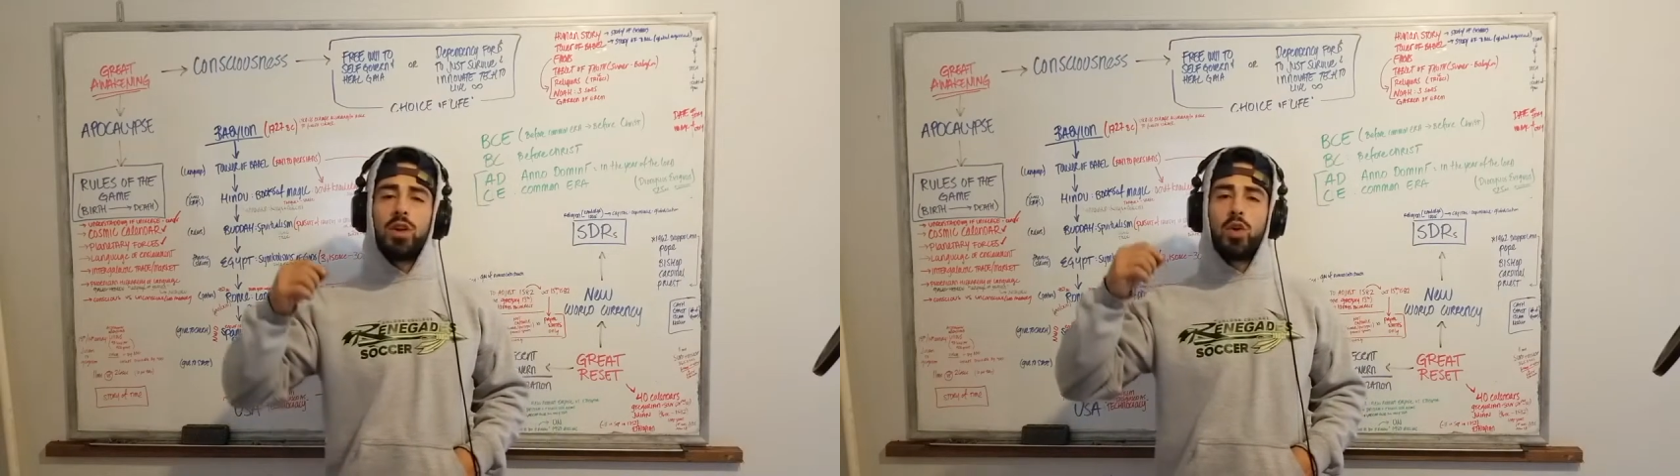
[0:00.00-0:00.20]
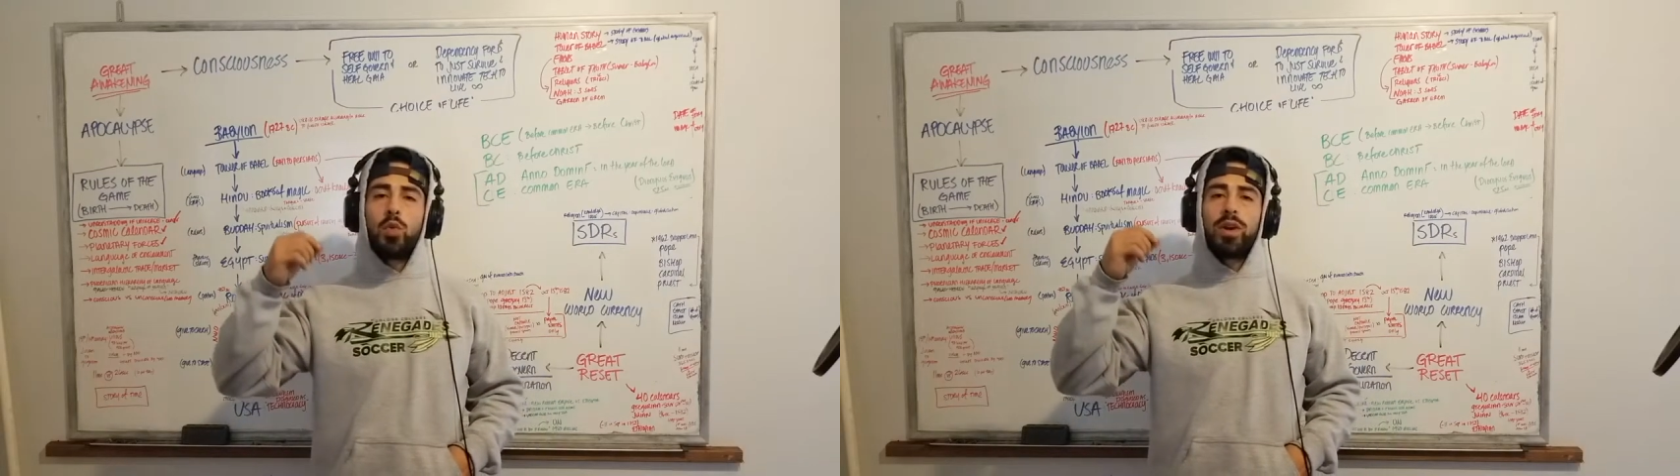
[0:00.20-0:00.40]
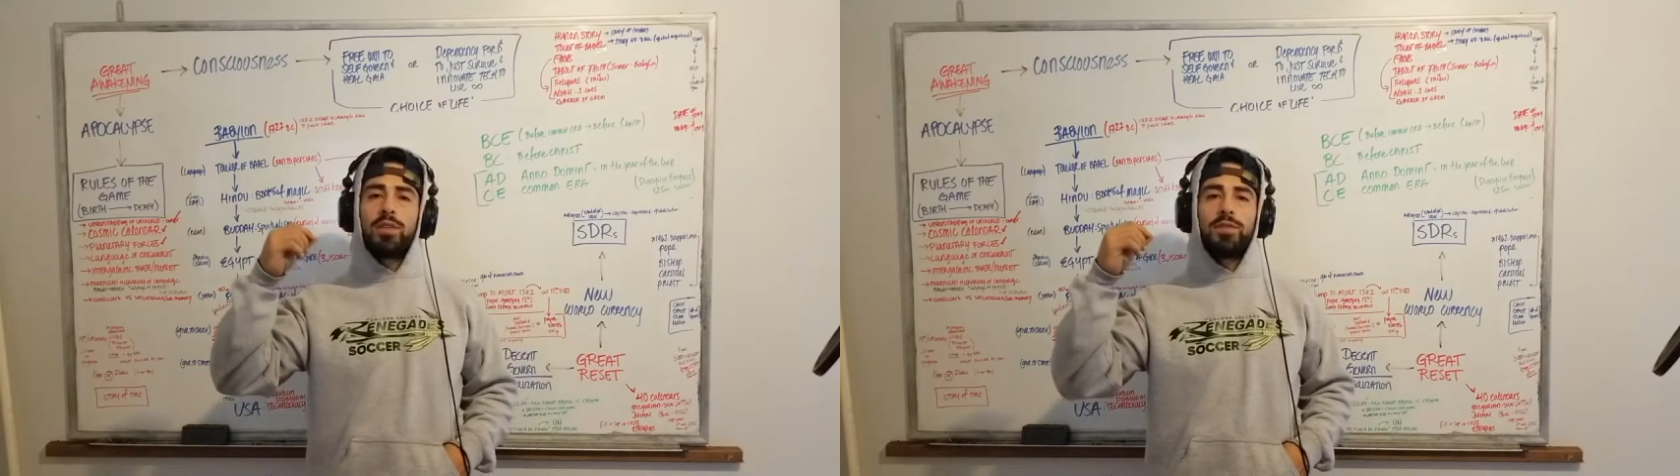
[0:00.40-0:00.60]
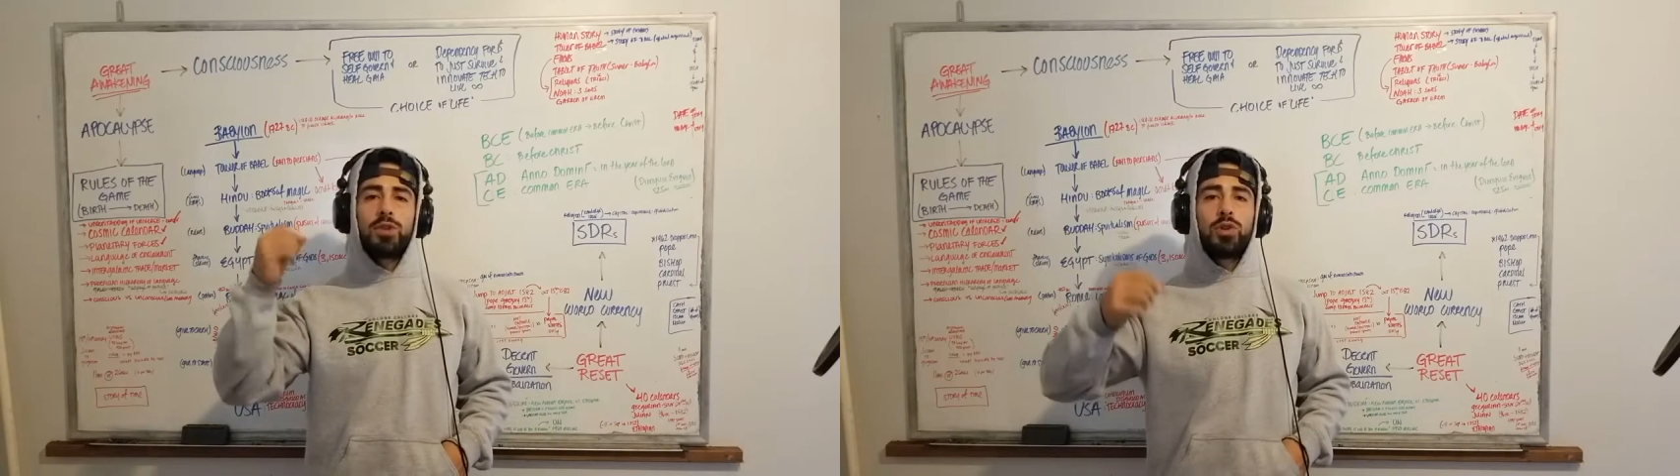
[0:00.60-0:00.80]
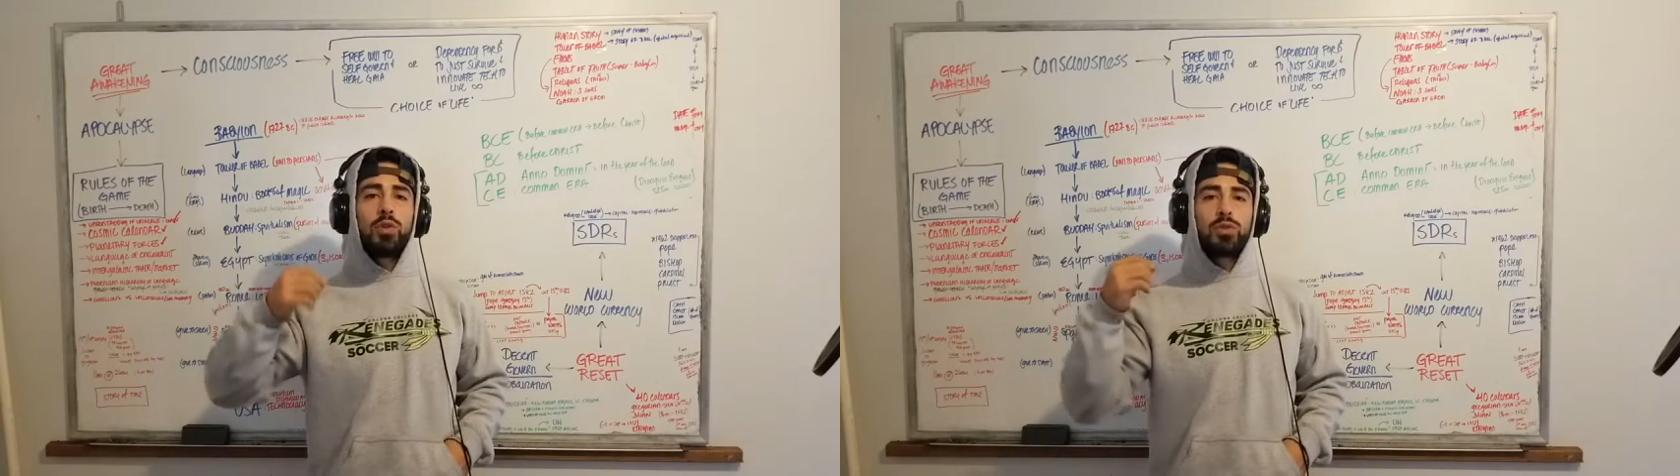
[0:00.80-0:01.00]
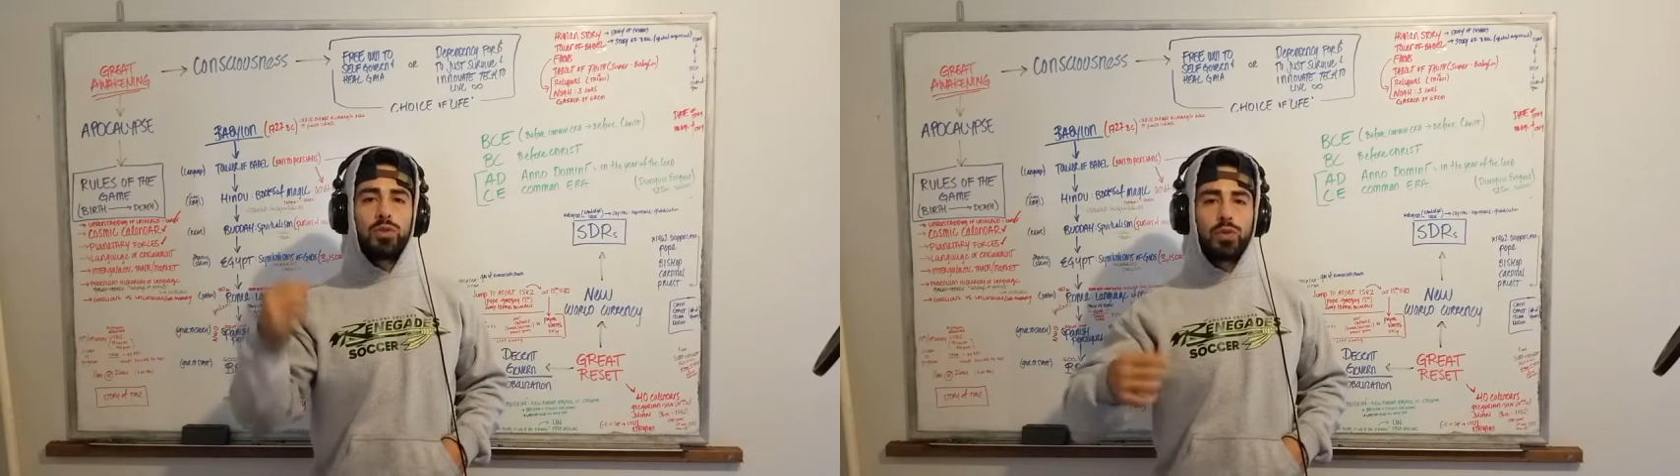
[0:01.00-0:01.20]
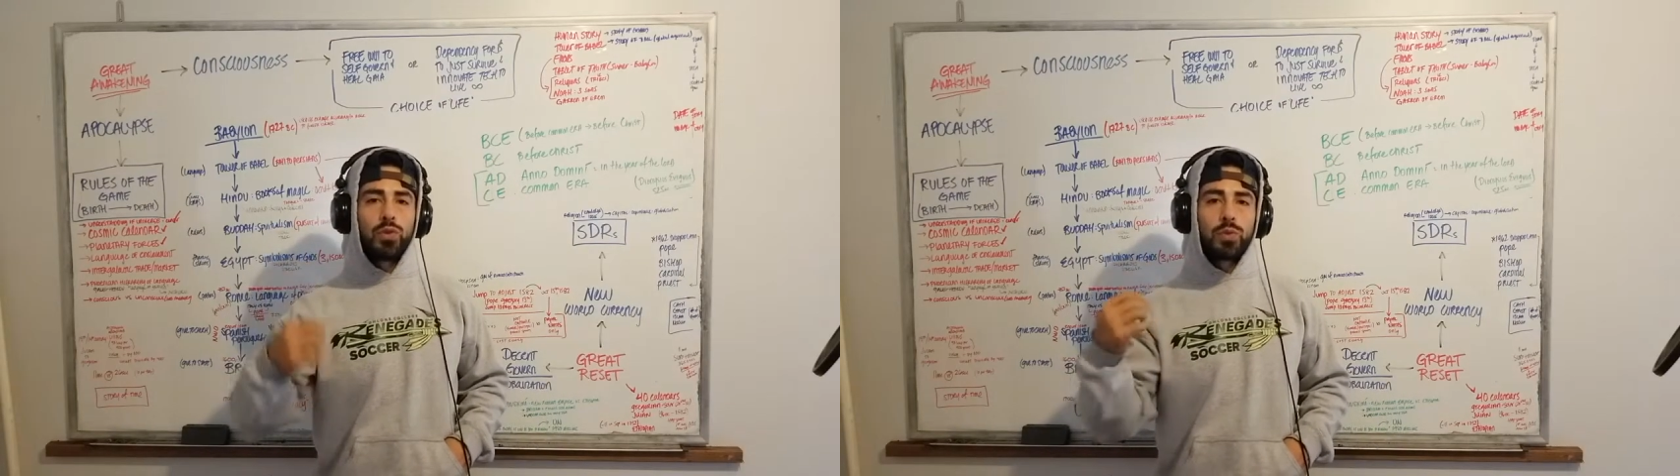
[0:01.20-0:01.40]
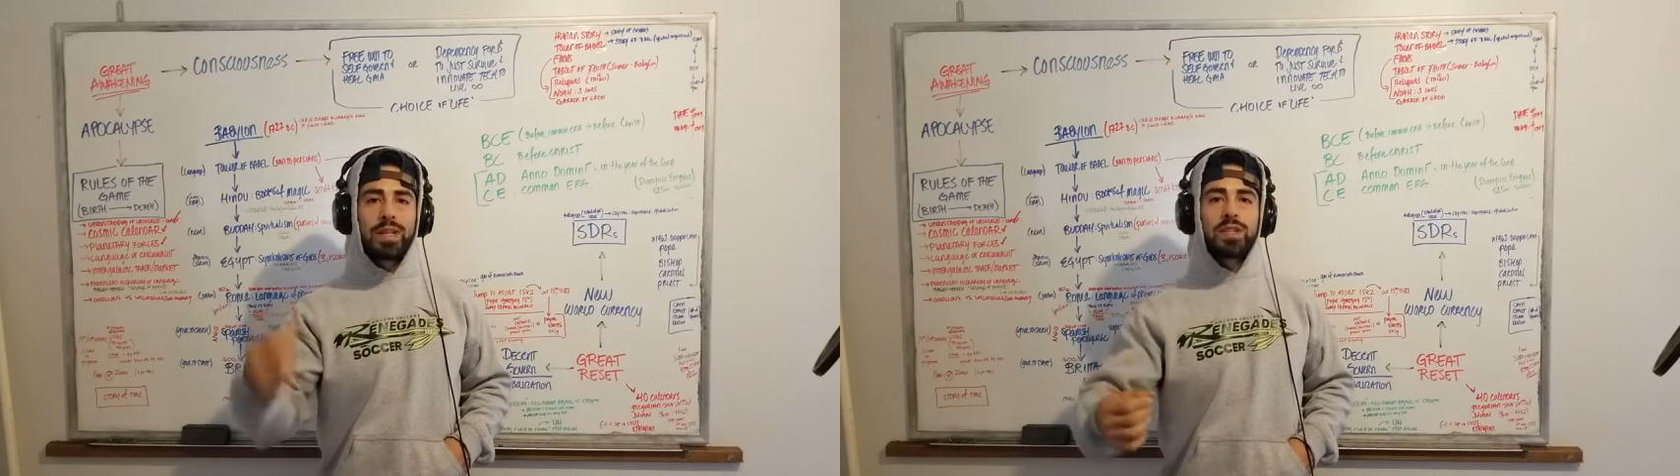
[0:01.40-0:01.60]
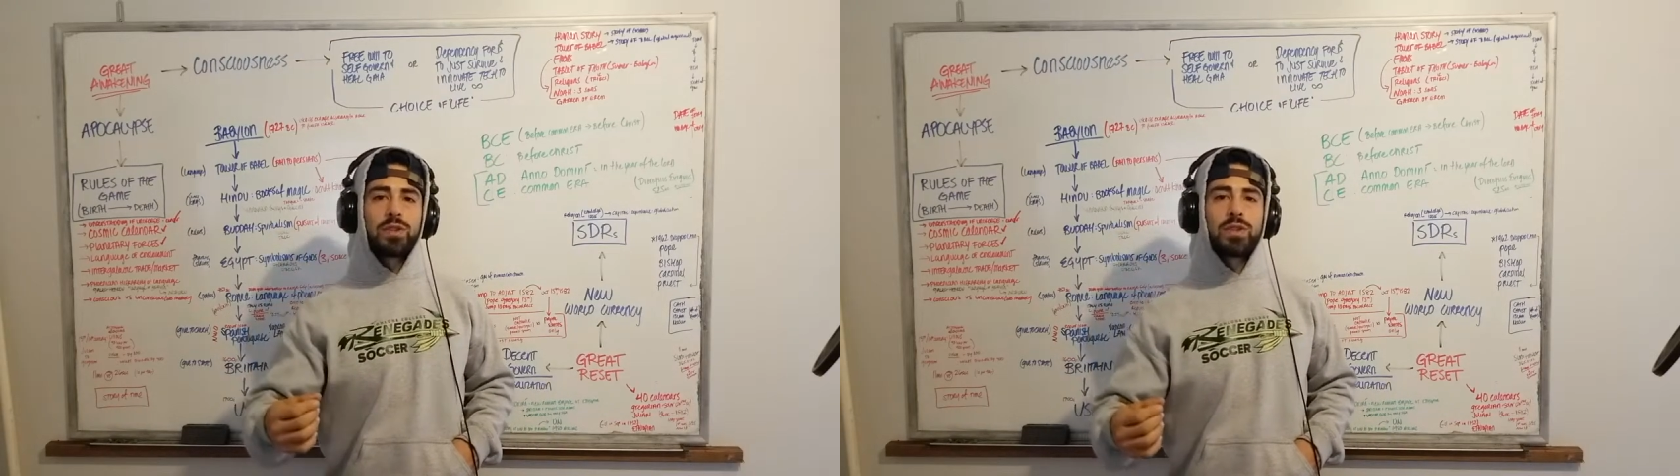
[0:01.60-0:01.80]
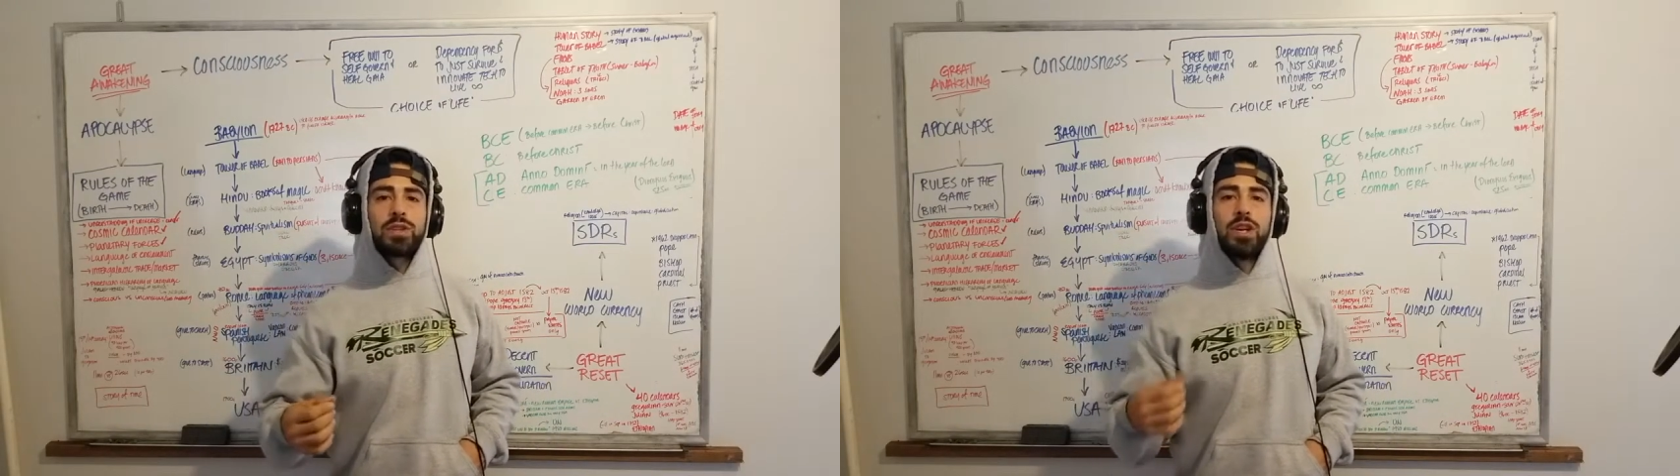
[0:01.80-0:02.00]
where if you don't do the research,